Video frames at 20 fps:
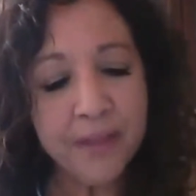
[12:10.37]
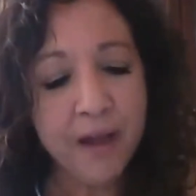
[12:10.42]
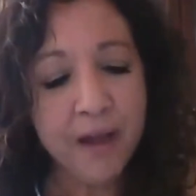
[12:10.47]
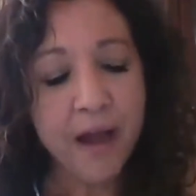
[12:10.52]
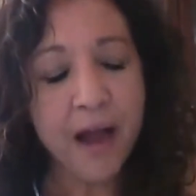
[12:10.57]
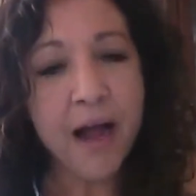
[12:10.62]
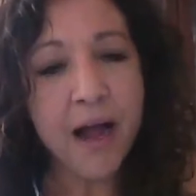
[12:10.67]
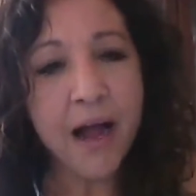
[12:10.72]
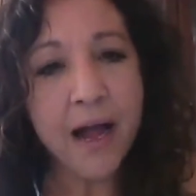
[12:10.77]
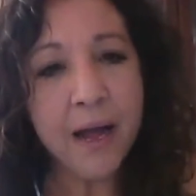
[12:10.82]

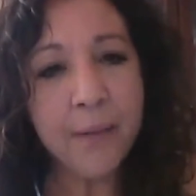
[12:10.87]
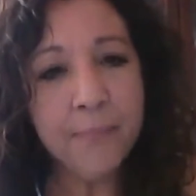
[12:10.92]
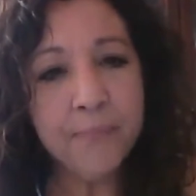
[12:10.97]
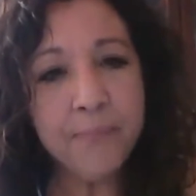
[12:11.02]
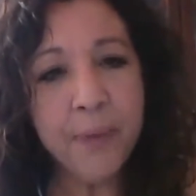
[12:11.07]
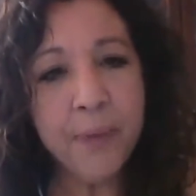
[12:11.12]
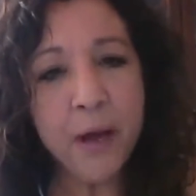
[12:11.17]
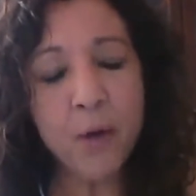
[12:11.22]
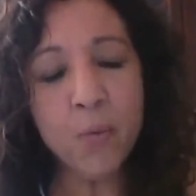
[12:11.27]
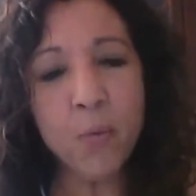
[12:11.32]

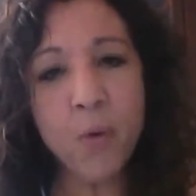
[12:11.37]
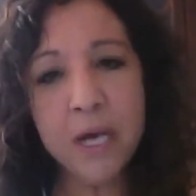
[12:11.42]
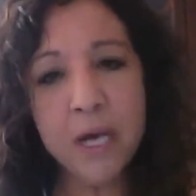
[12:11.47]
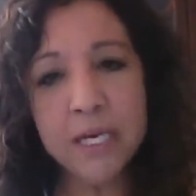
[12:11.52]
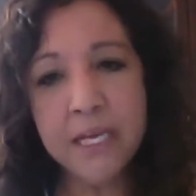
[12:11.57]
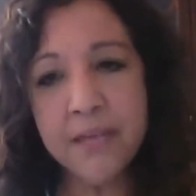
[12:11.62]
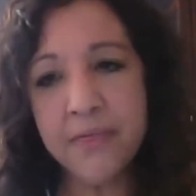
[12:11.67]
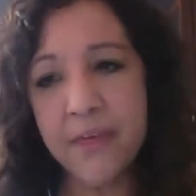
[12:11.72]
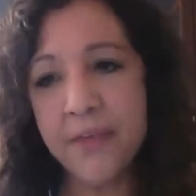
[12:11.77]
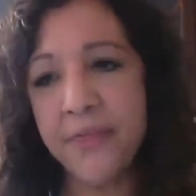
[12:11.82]
But one
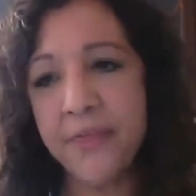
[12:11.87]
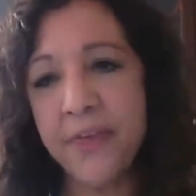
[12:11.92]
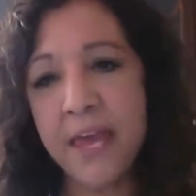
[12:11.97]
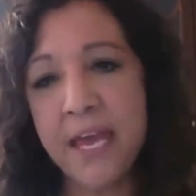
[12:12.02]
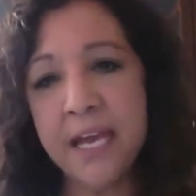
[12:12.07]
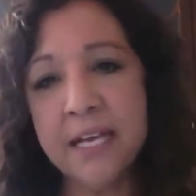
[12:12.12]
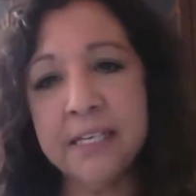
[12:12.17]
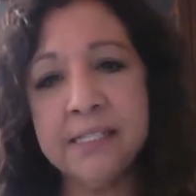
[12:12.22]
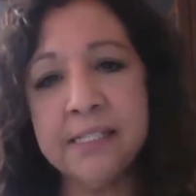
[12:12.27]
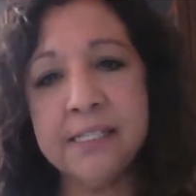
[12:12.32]
of the
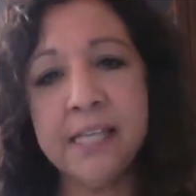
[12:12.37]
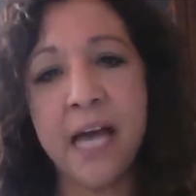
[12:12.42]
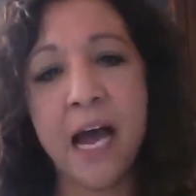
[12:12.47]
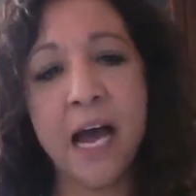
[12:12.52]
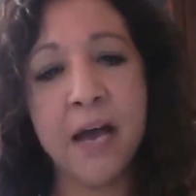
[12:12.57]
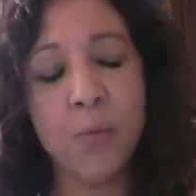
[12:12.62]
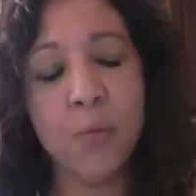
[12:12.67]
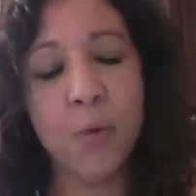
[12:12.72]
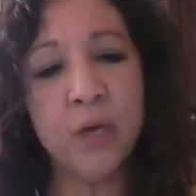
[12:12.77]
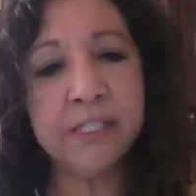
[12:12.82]
things
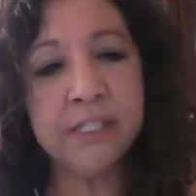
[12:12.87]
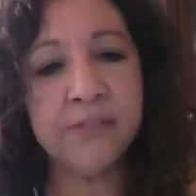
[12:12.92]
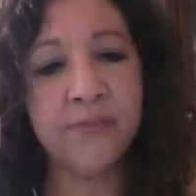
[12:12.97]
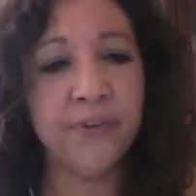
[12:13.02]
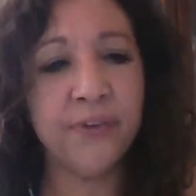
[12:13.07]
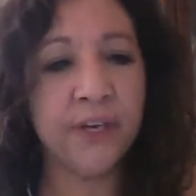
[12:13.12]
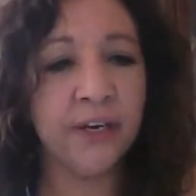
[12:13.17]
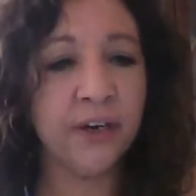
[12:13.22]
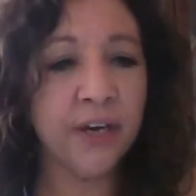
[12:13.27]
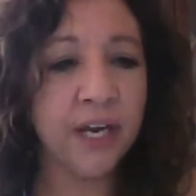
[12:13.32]
that was
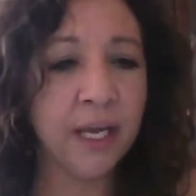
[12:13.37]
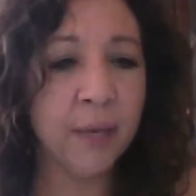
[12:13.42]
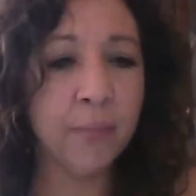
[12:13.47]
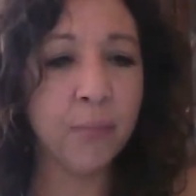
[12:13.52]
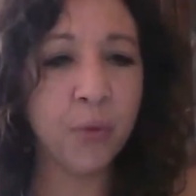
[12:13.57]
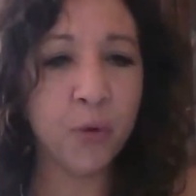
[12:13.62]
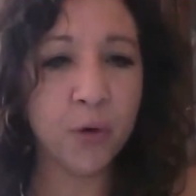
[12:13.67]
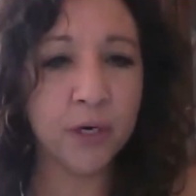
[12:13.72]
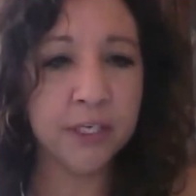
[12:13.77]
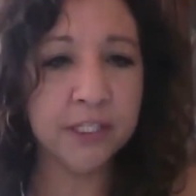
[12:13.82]
very
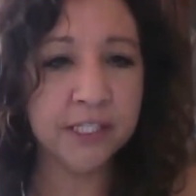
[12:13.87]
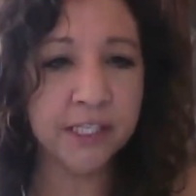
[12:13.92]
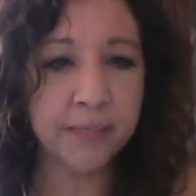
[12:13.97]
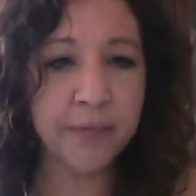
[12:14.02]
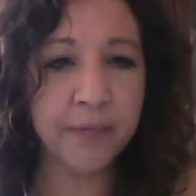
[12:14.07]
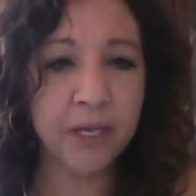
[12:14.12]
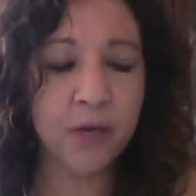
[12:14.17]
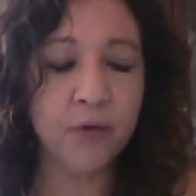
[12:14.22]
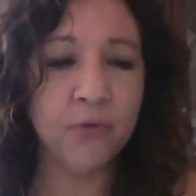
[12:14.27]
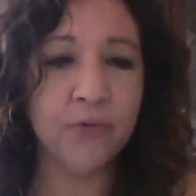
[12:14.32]
important to
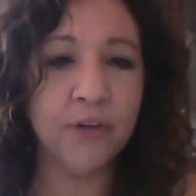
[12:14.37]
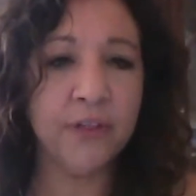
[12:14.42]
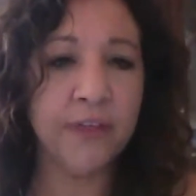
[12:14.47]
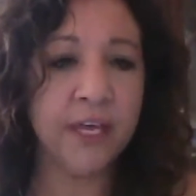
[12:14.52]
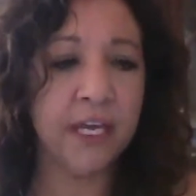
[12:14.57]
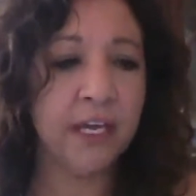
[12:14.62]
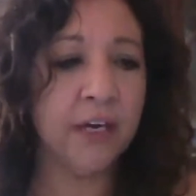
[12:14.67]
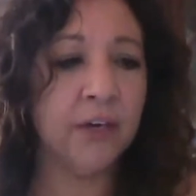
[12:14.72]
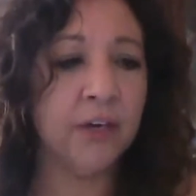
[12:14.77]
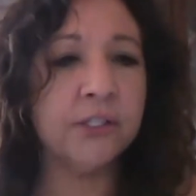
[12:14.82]
me over the
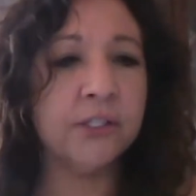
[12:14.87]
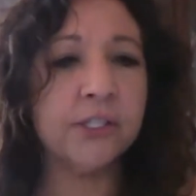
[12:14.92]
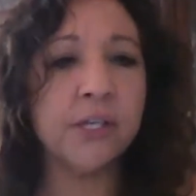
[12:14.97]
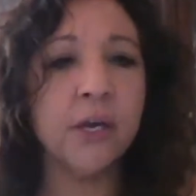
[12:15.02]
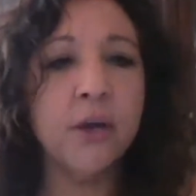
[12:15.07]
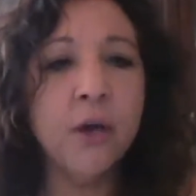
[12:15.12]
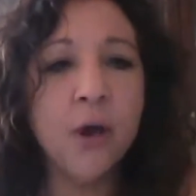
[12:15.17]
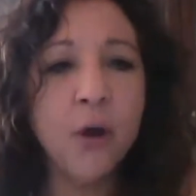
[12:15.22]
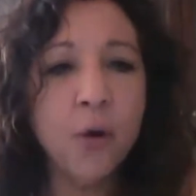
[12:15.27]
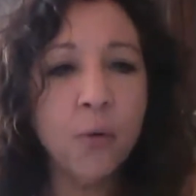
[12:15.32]
years
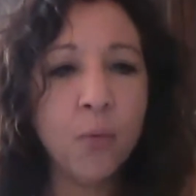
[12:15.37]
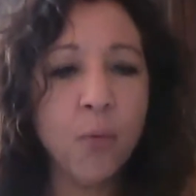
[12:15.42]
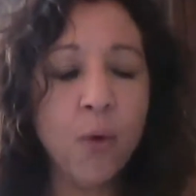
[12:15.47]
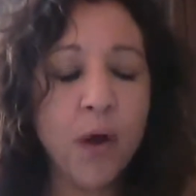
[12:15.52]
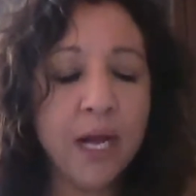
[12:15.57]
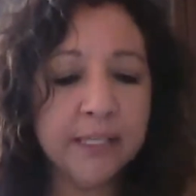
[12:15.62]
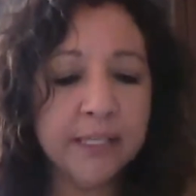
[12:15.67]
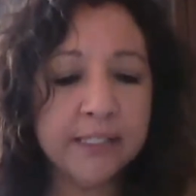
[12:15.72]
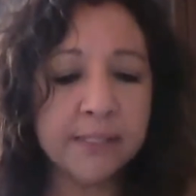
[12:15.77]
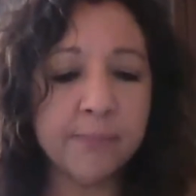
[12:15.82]

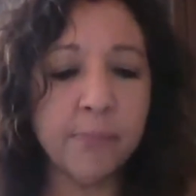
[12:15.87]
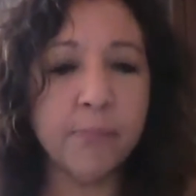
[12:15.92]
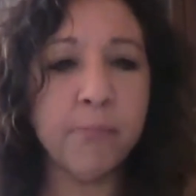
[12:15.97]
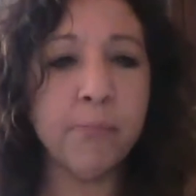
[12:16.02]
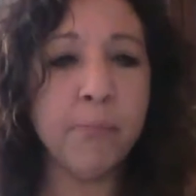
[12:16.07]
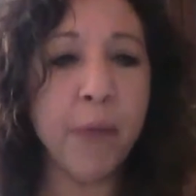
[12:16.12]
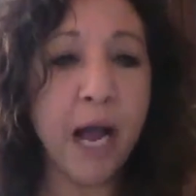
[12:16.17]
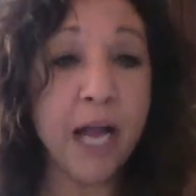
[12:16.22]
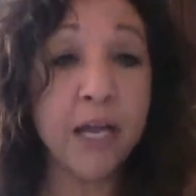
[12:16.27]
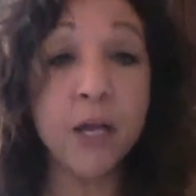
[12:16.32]
was
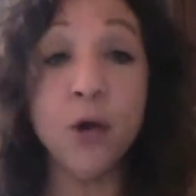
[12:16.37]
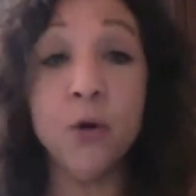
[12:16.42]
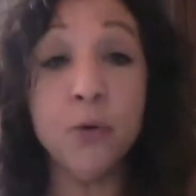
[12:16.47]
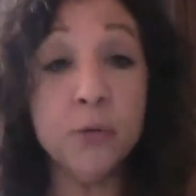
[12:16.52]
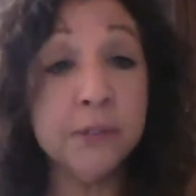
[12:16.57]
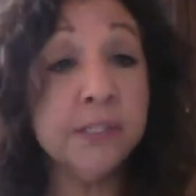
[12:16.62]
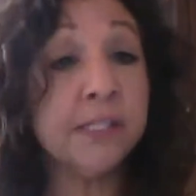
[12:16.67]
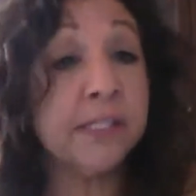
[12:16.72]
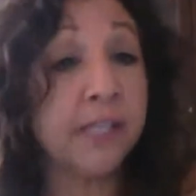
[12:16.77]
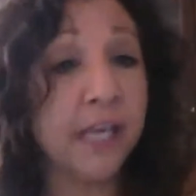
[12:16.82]
my
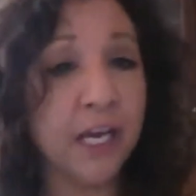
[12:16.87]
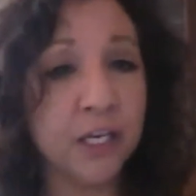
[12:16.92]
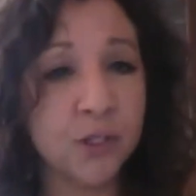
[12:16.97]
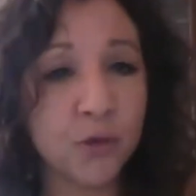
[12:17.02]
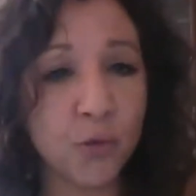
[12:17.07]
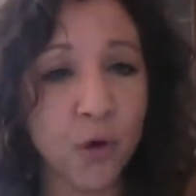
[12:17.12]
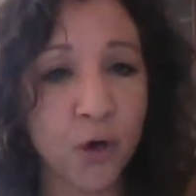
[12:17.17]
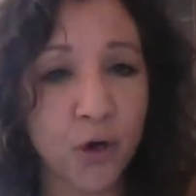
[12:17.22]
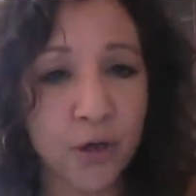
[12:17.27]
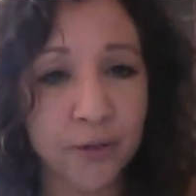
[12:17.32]
own
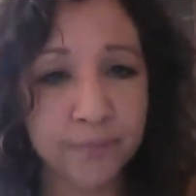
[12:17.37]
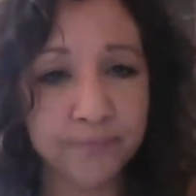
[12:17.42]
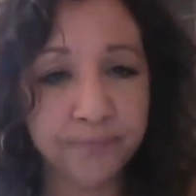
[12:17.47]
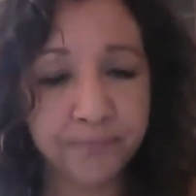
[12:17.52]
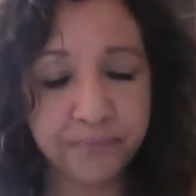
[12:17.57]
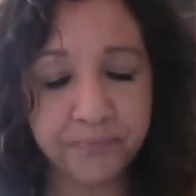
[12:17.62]
schedule.